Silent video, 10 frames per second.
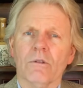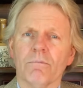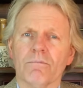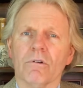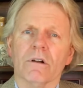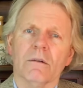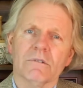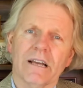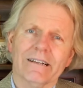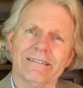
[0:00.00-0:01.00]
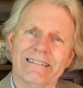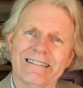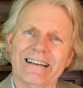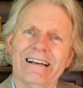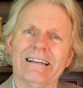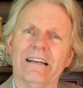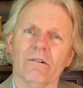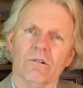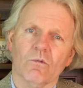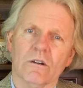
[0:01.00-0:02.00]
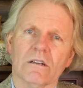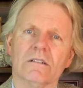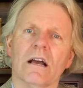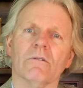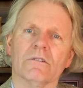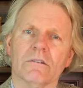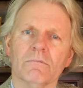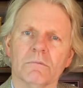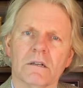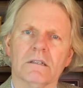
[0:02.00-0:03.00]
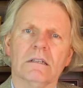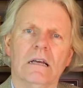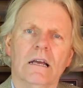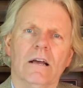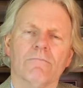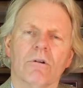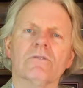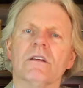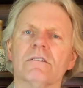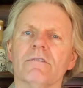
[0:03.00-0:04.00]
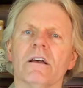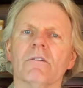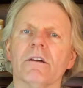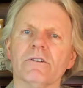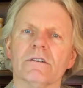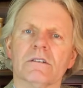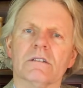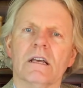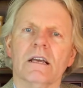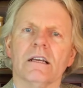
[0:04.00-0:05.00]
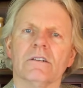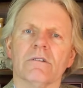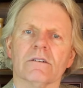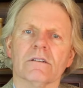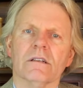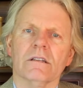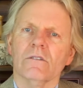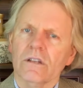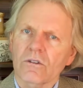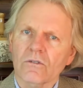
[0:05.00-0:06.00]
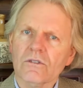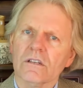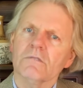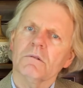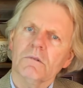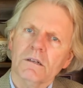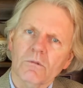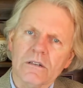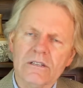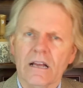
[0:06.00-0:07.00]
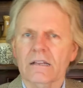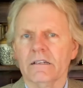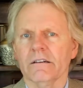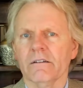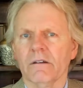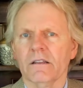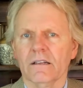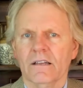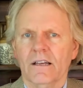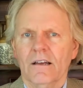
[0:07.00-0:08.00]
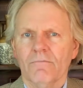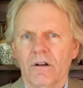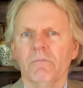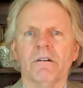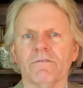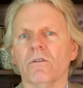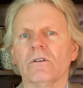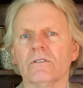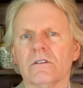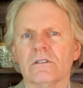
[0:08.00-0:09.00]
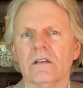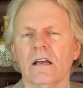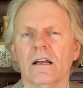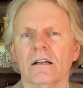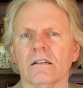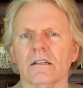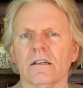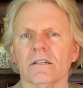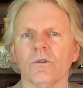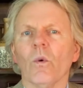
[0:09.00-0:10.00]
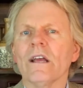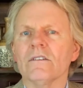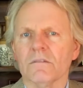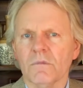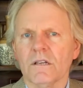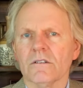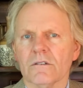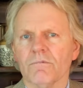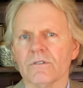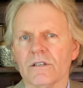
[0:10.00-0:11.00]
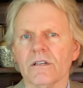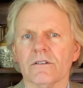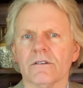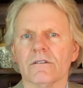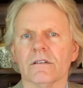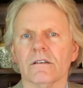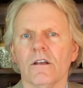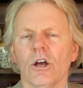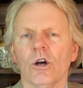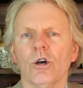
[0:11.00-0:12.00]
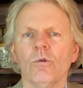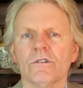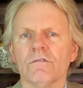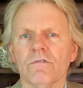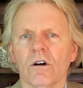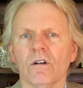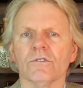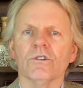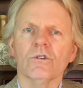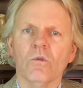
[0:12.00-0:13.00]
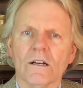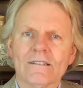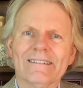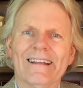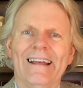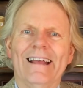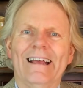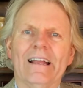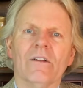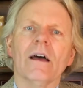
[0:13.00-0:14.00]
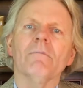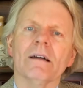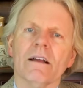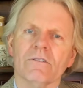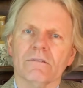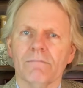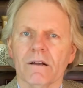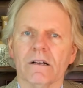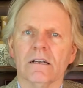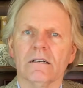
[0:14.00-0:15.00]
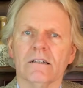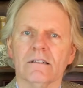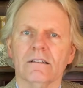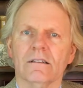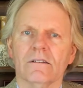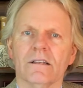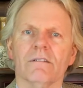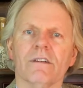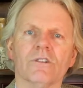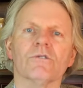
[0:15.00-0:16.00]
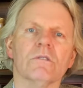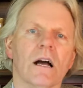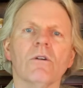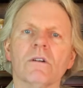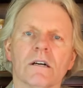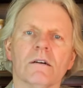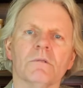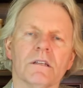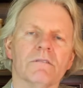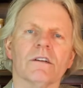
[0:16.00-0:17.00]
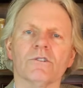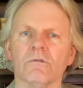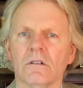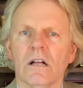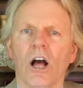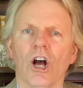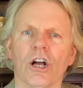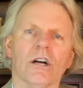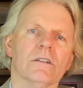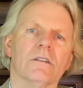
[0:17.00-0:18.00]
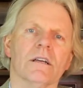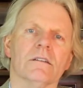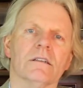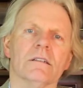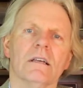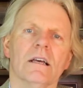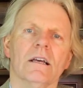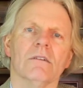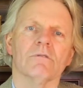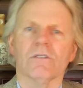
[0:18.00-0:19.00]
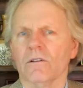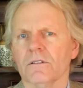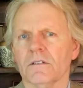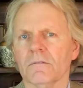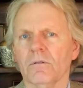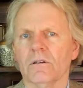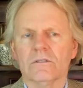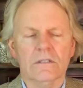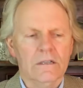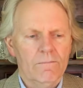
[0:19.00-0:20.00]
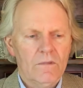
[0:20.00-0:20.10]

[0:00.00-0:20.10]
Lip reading: the program is actually designed, how it works, how it's implemented. Process evaluation is interested in those things, but in a more secondary way. The primary focus is clearly on the ways and means, the procedures, and who was involved and who wasn't, and how that might have some bearing on the eventual outcome and the eventual content that resulted in the policy.